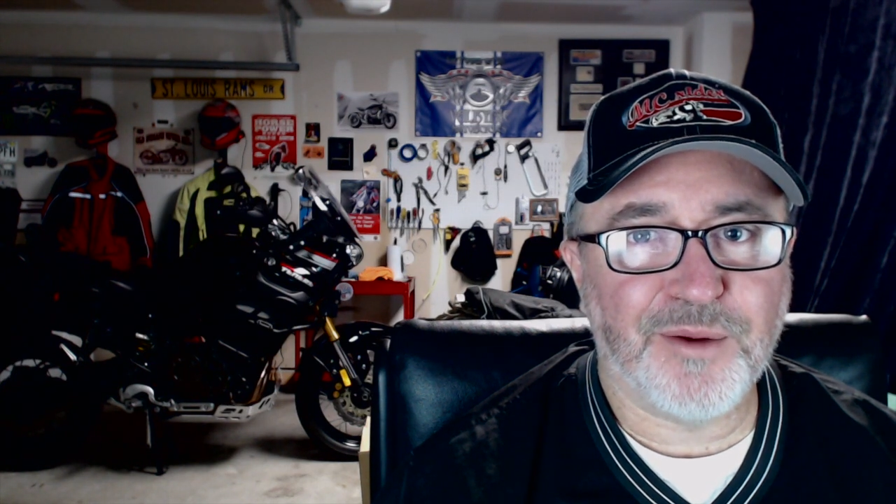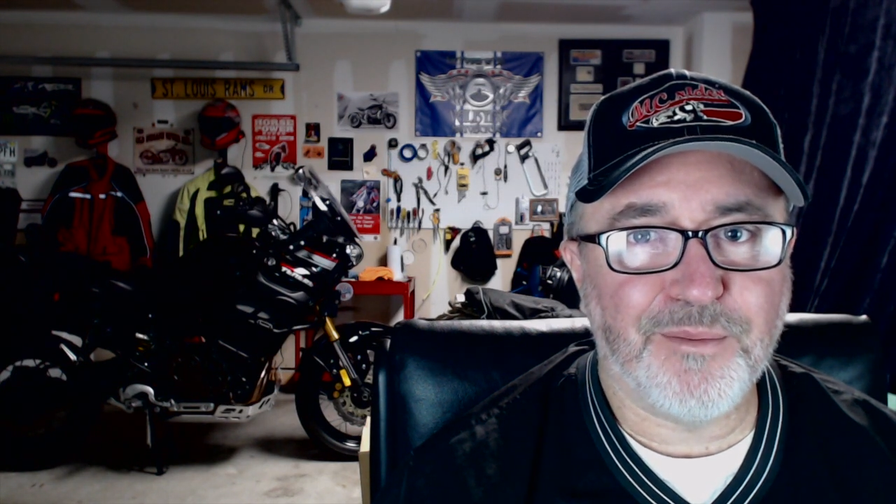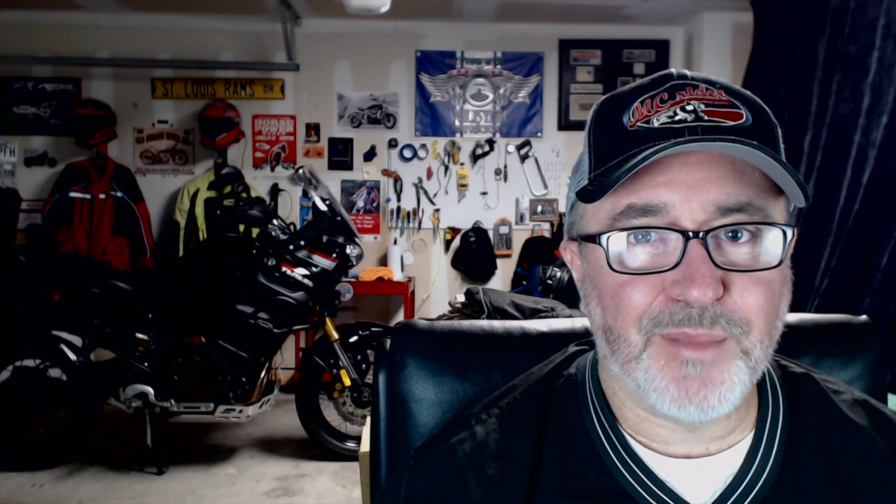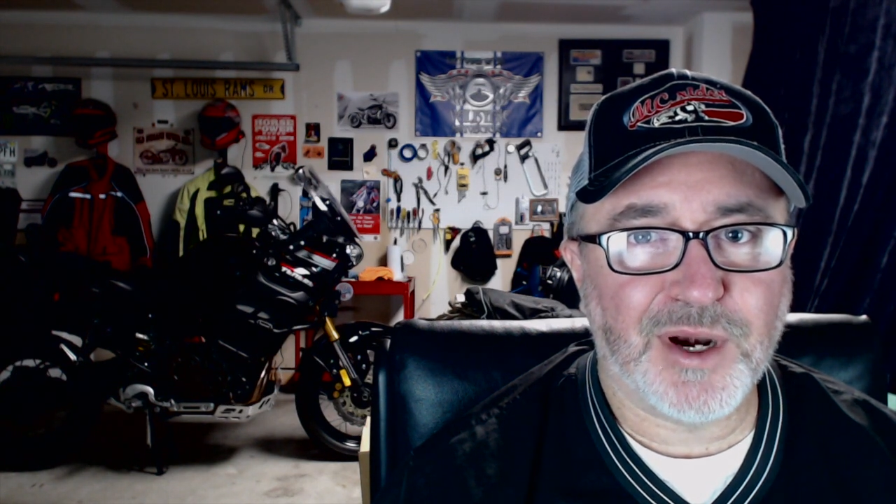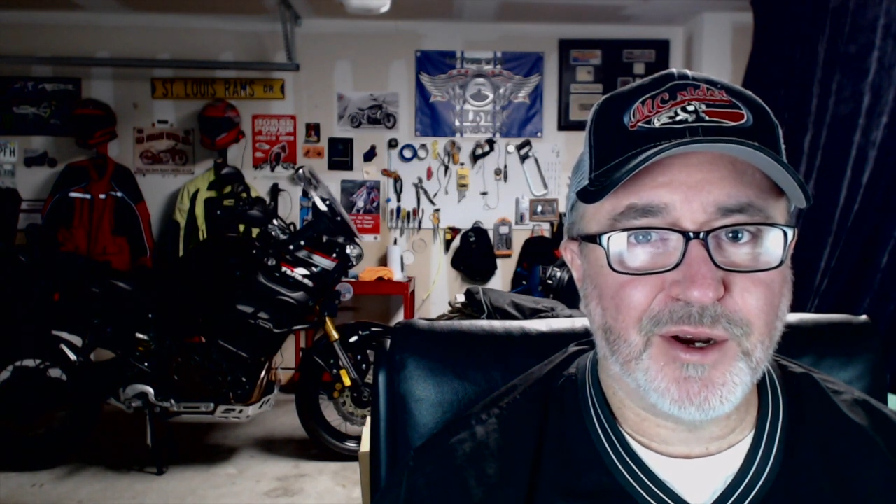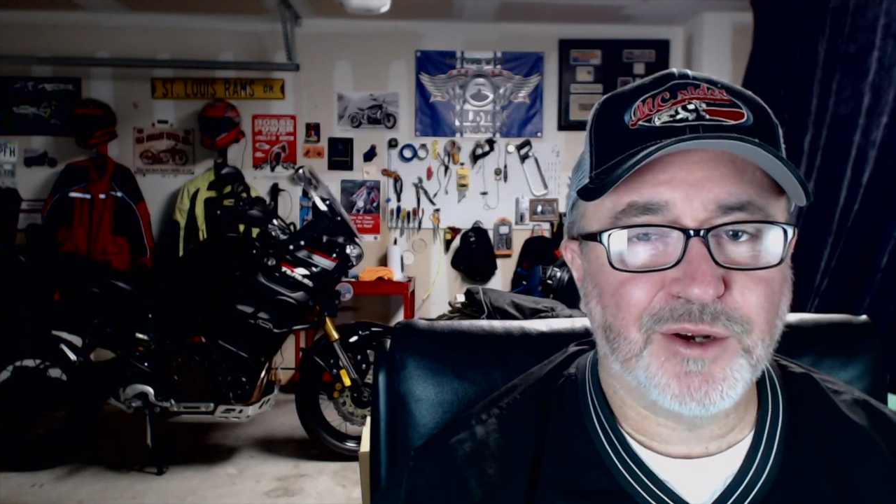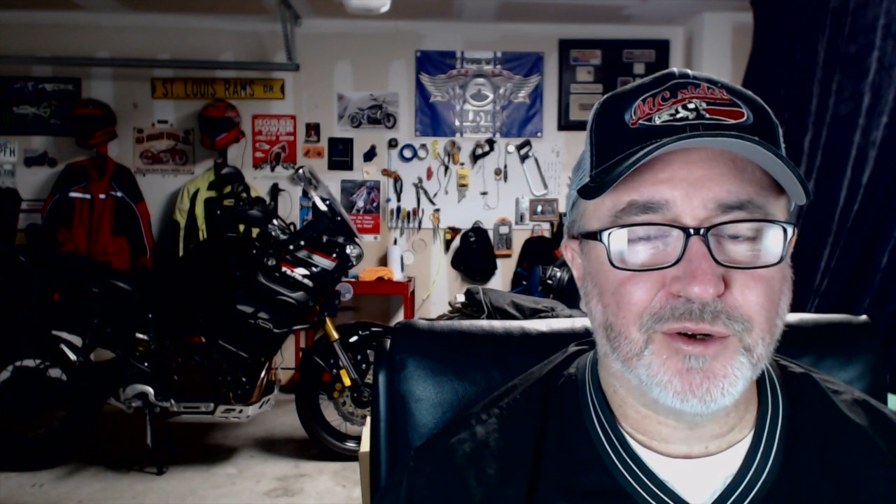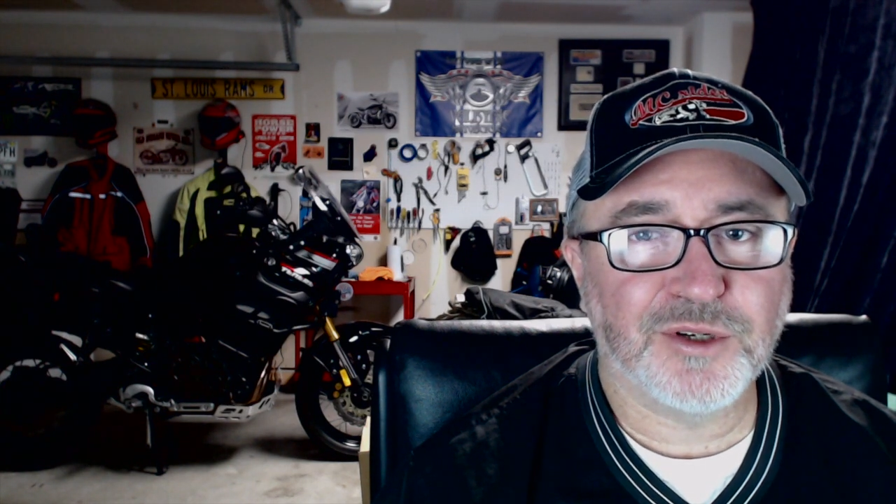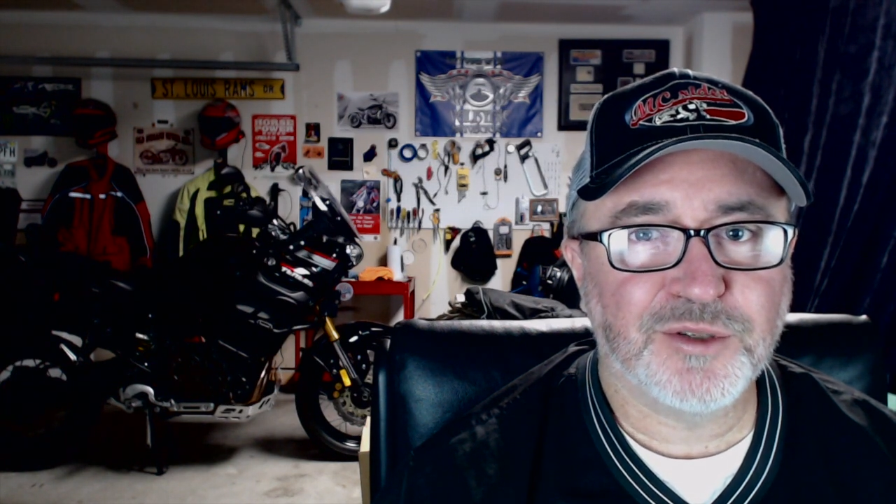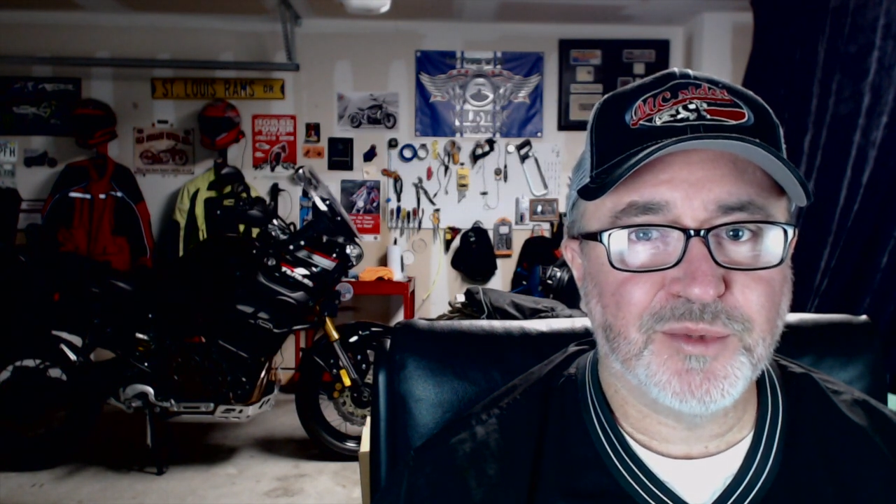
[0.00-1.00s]
Merry
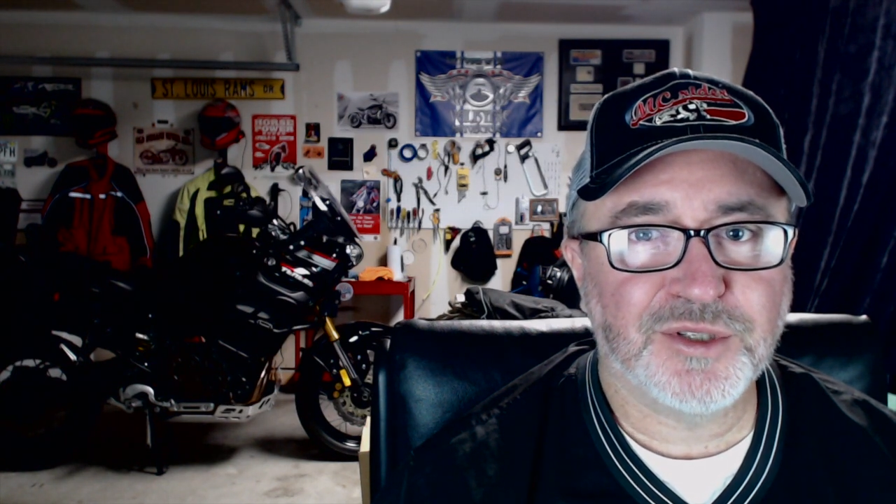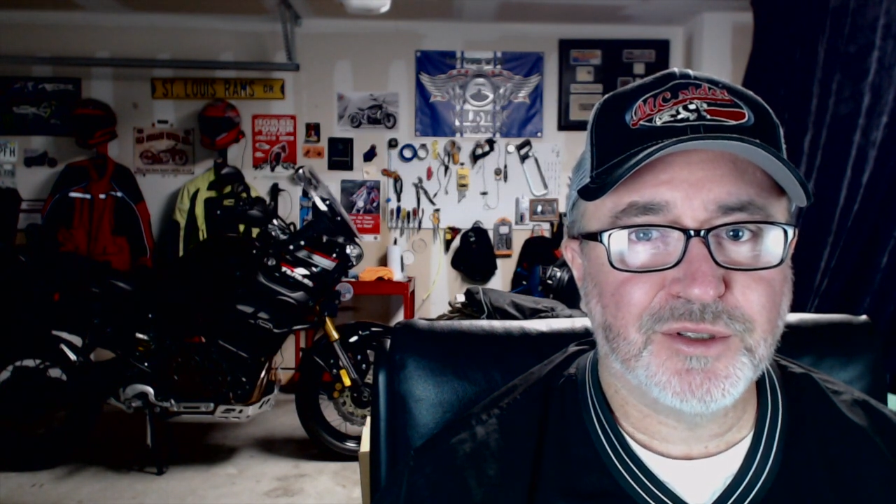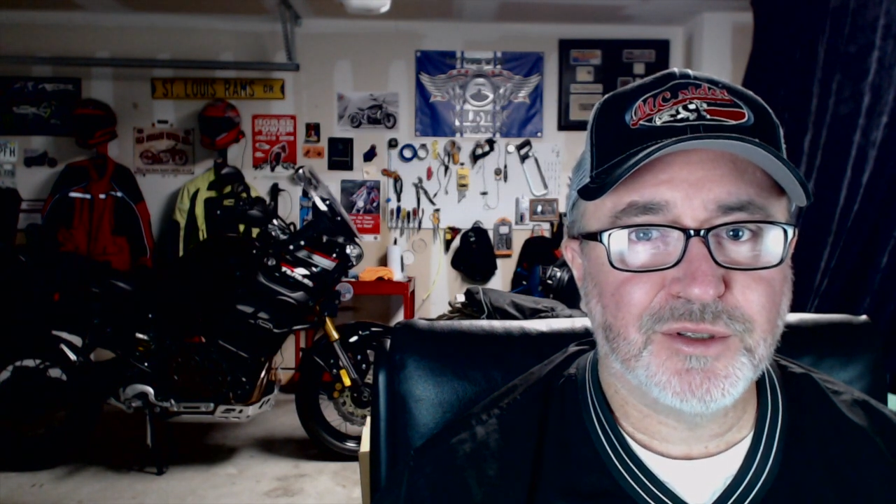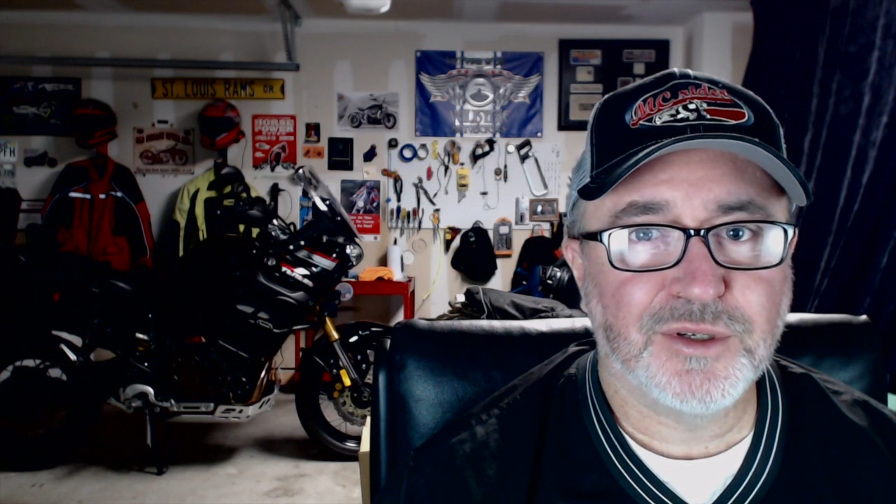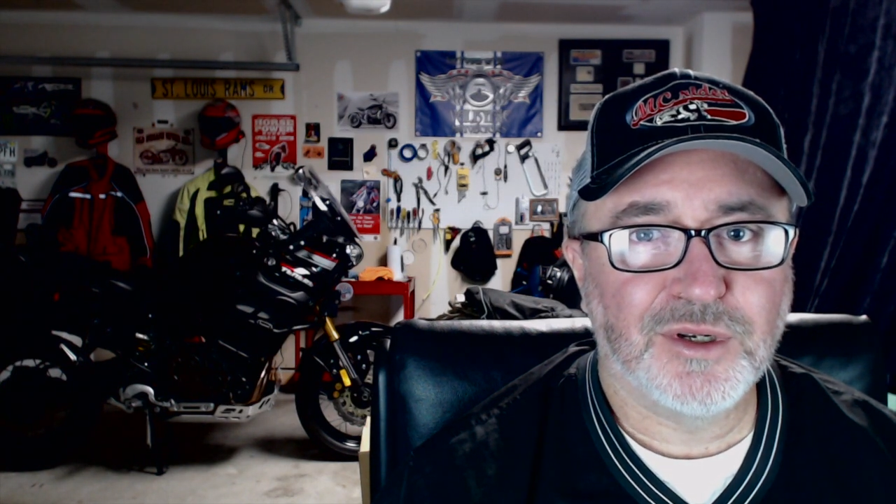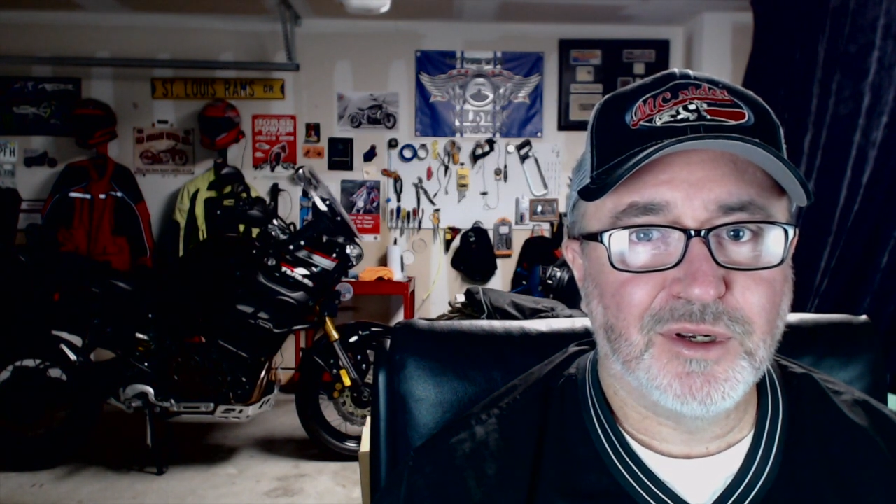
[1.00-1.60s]
Christmas,